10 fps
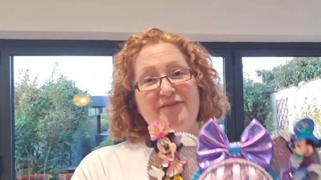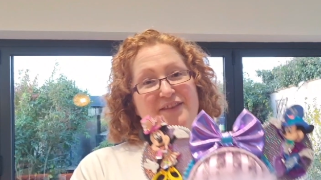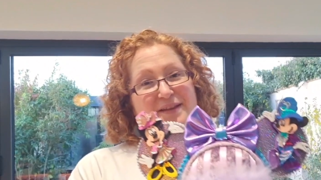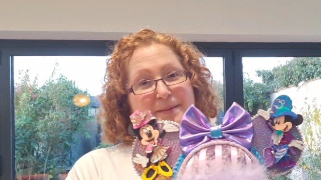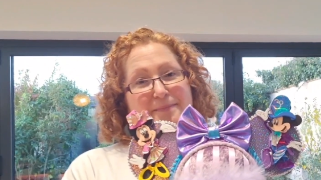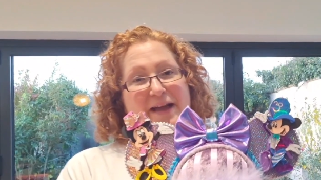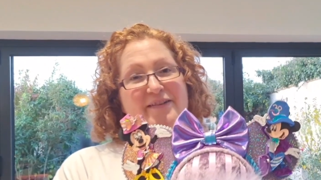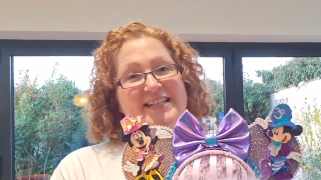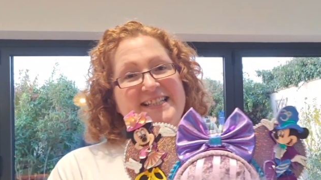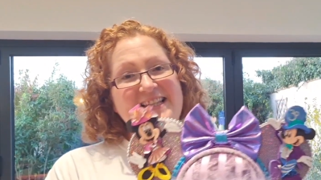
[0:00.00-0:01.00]
And then for the
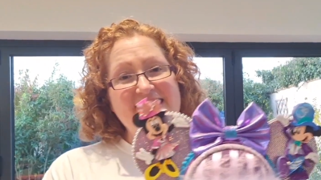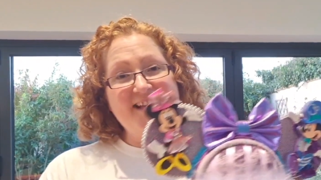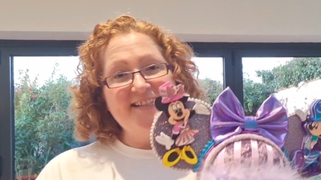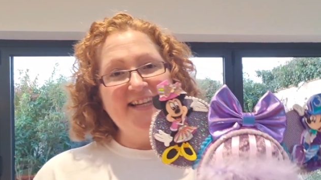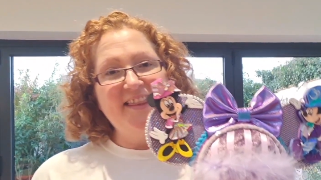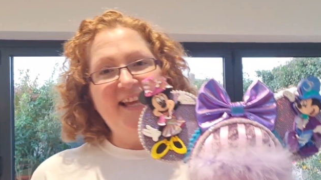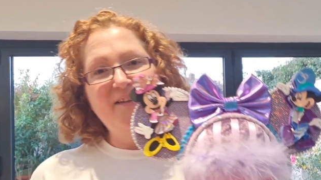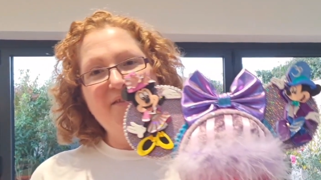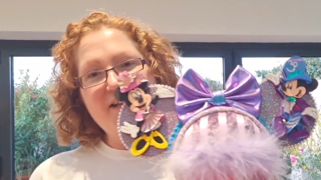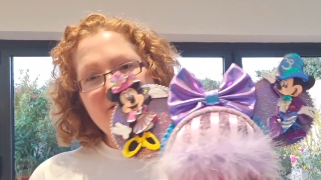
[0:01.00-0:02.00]
Paris 30th
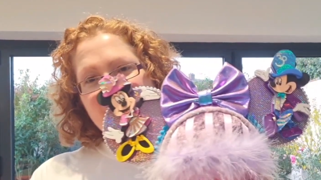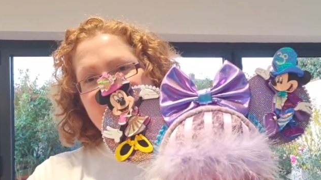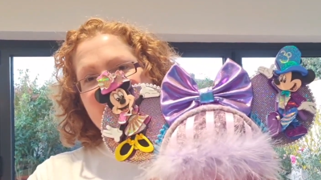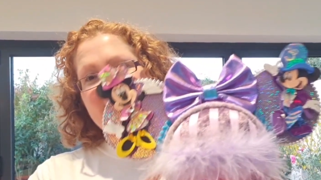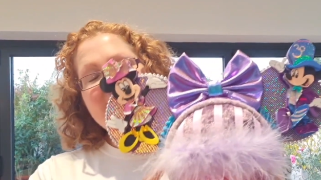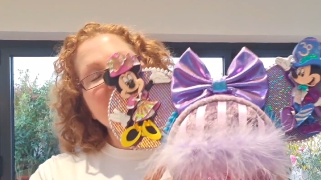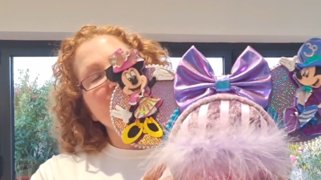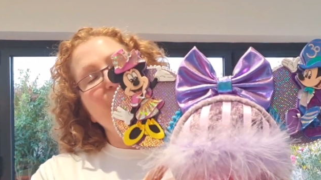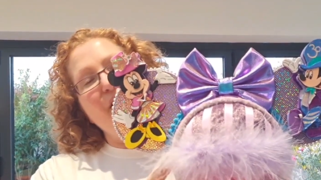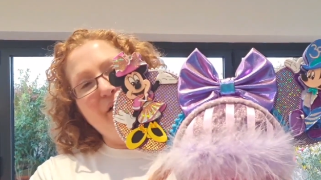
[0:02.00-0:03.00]
anniversary ears,